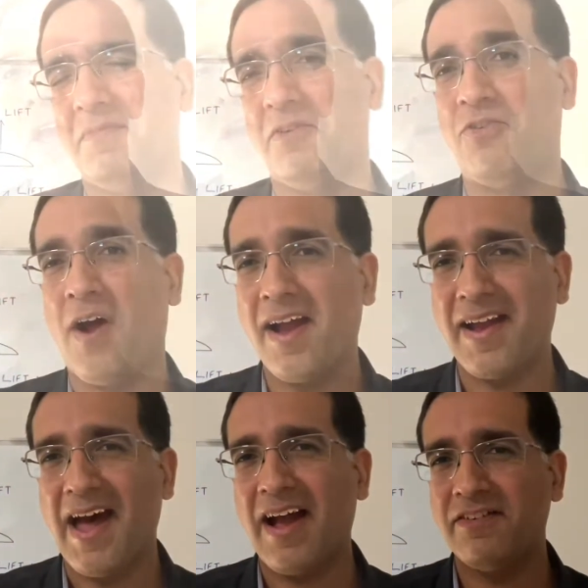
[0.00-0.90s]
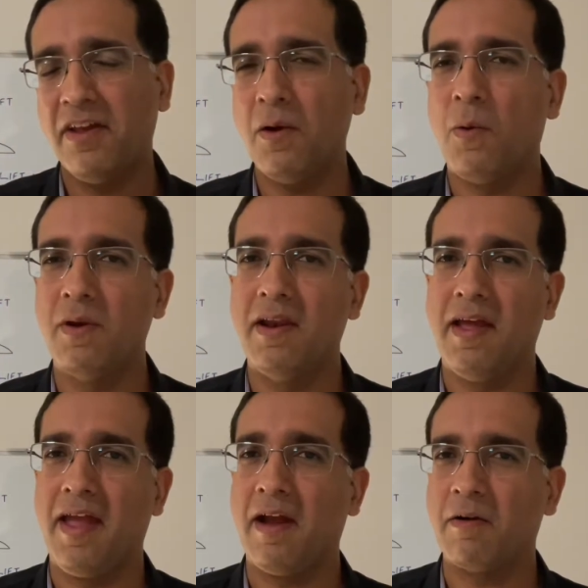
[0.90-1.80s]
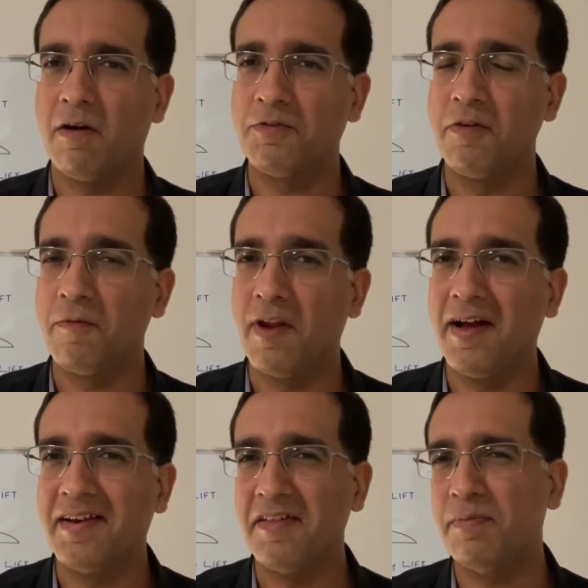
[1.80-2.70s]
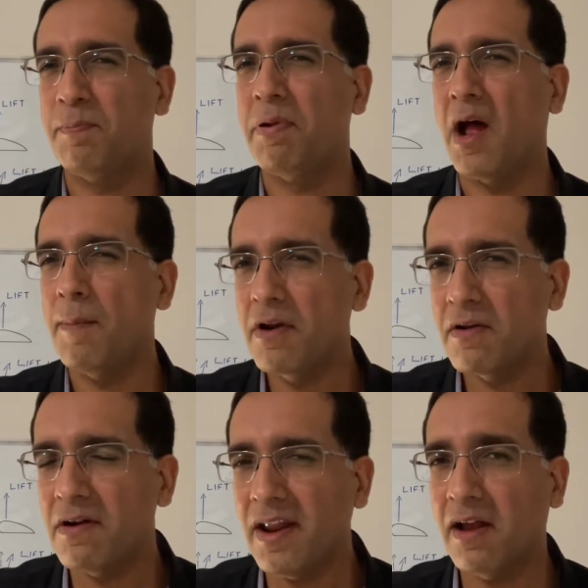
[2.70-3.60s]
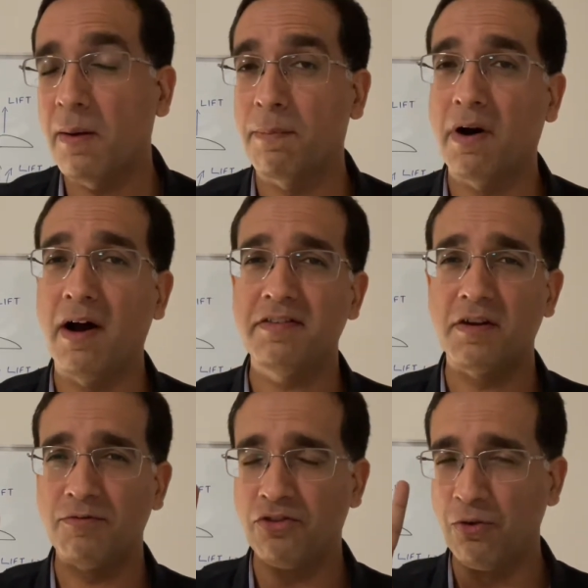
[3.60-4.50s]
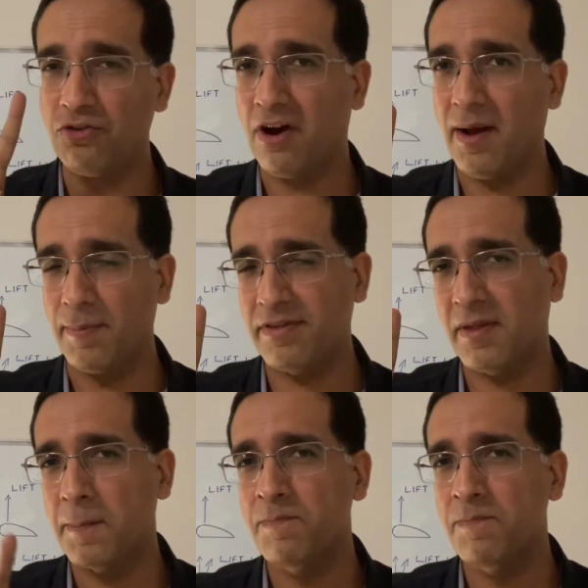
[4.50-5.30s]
Drag acting on an aircraft in flight is primarily comprised of two types.